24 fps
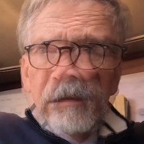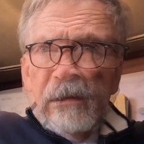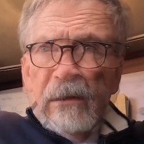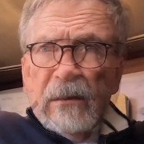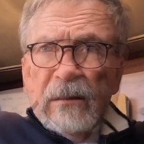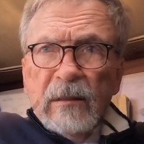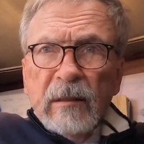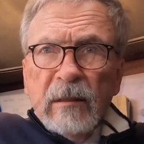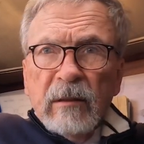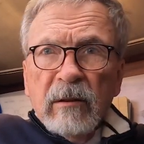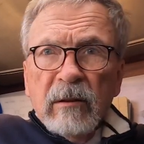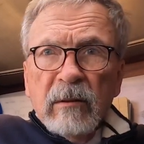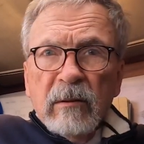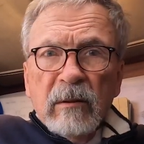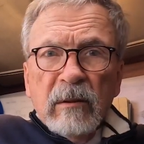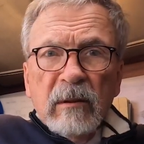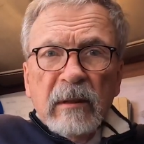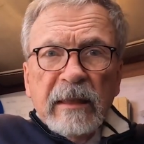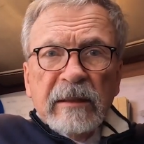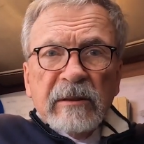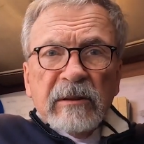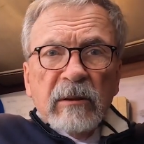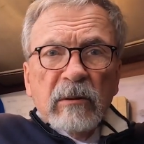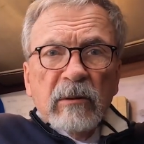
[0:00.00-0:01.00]
So
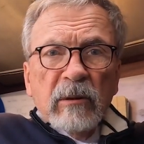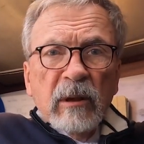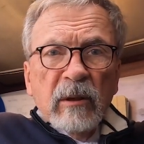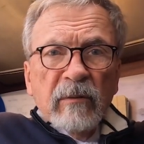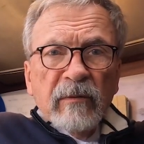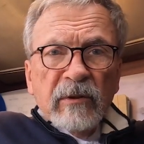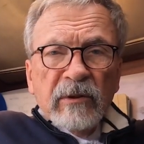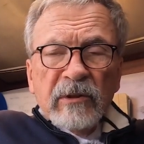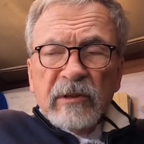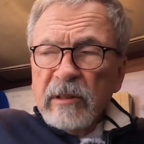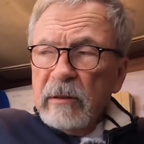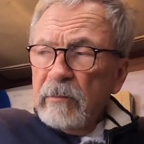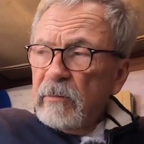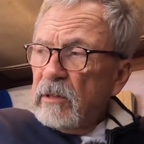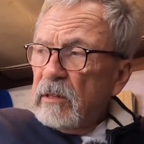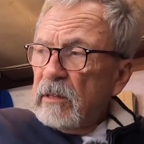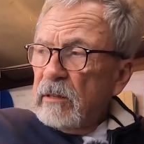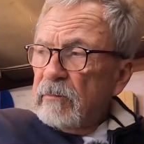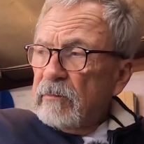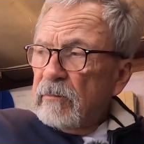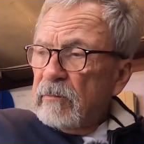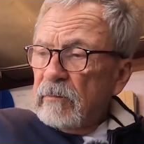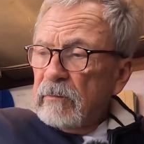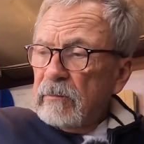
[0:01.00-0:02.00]
let's go over some of
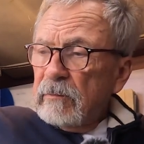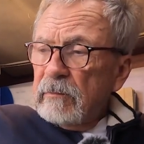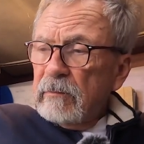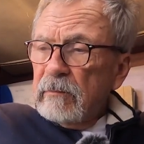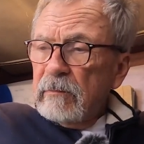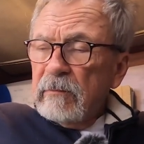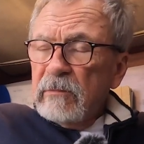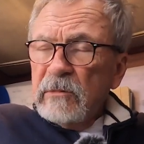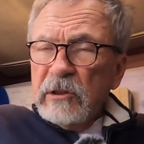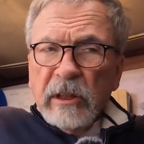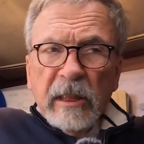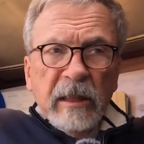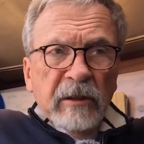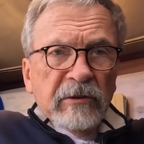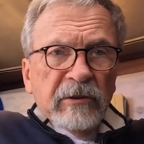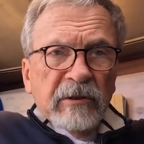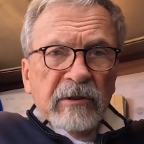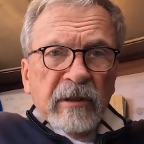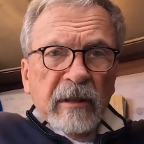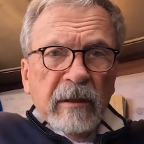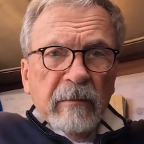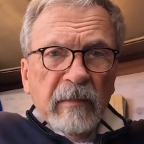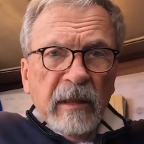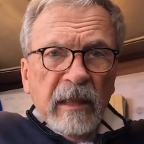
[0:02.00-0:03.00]
the
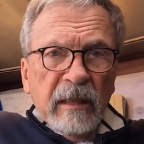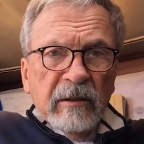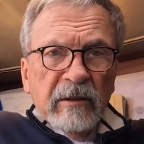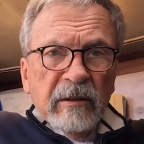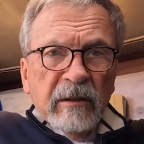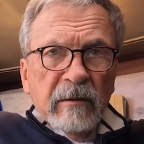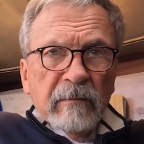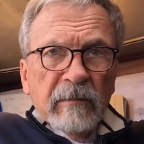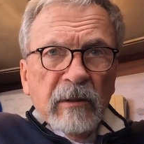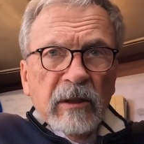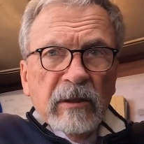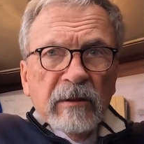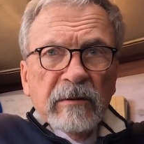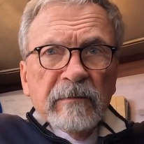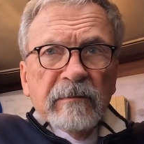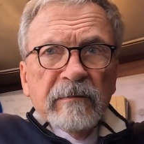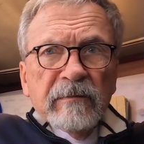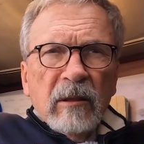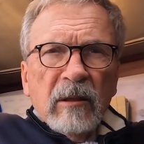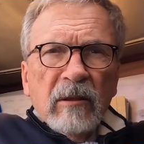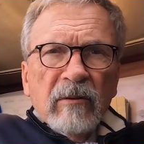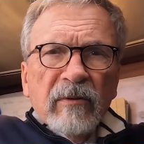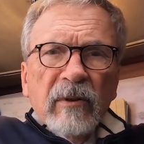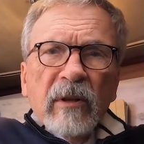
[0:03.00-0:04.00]
changes I made to the boat.
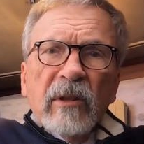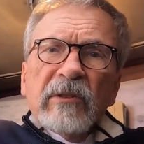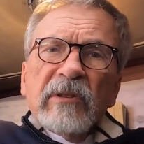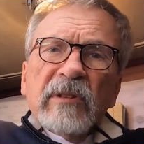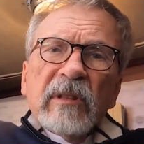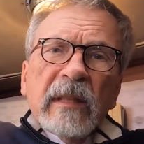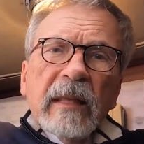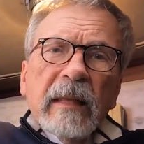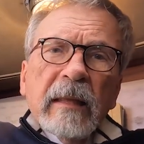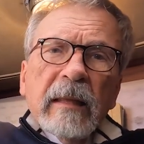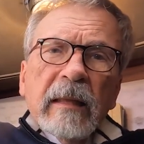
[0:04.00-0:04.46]
First,